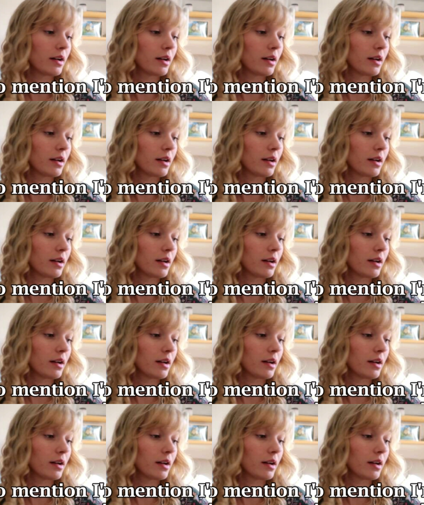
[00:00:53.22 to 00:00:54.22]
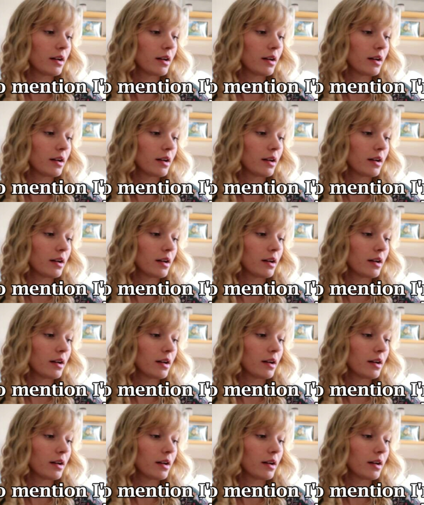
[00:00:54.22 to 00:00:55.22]

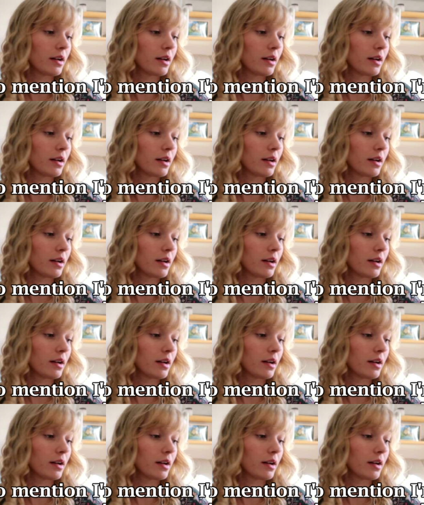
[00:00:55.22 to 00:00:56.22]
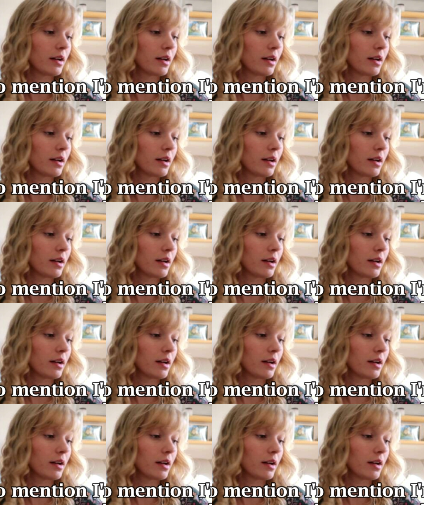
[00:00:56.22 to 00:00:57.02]
(no one is talking)